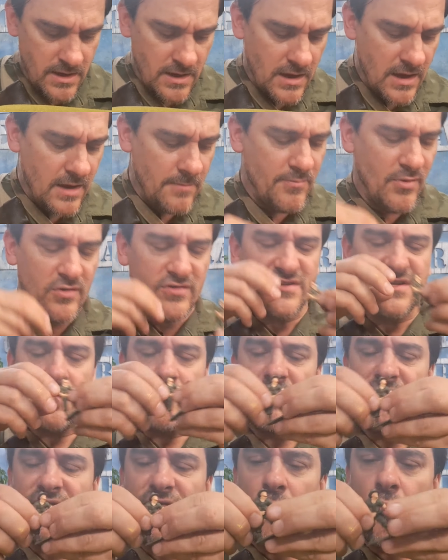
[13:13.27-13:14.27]
And pose
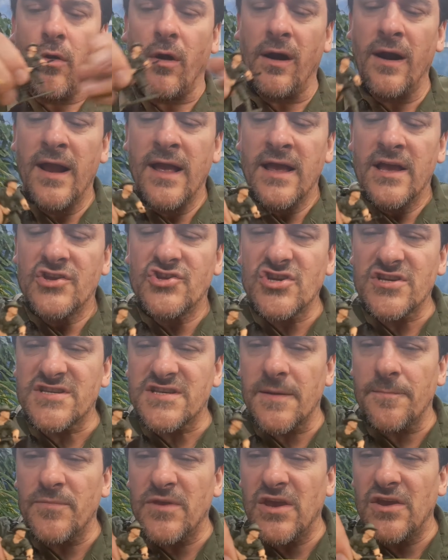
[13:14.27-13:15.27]
number 4.
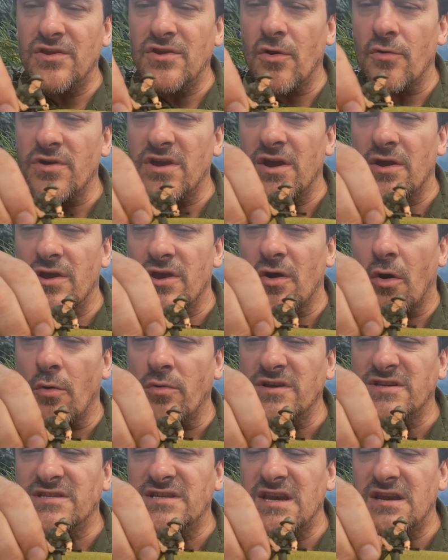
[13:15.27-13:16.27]
Just, you
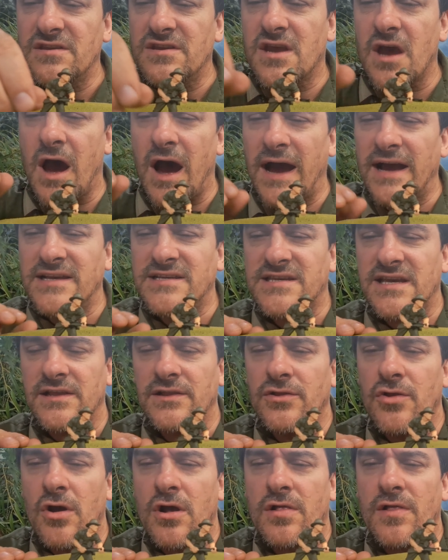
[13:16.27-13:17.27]
always need guys that
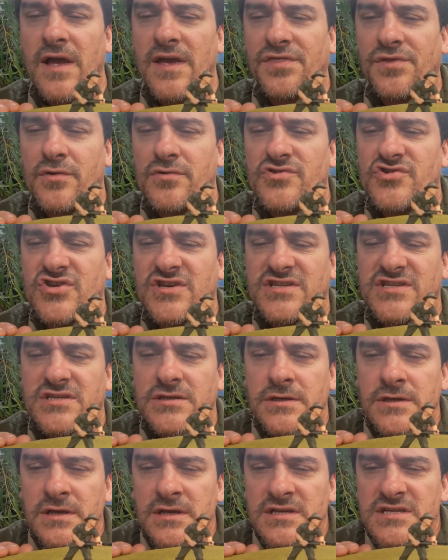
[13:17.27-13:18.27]
look like they're
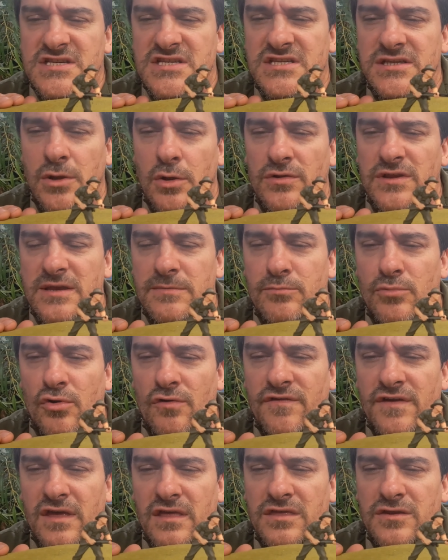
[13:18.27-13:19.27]
just slowly
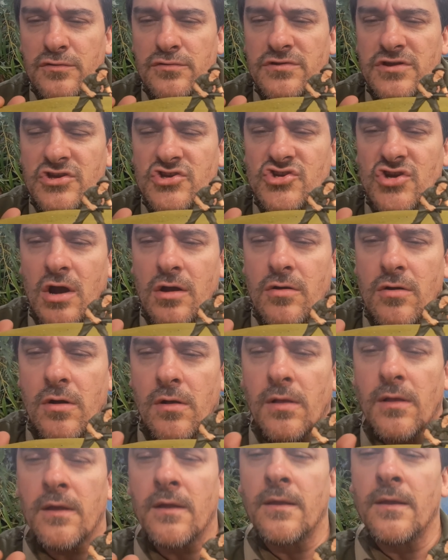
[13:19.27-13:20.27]
moving through the
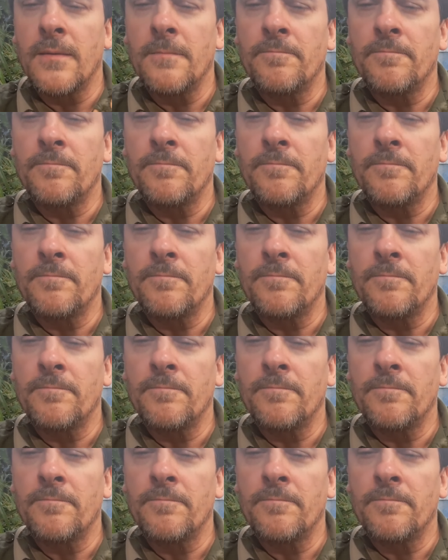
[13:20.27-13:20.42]
jungle.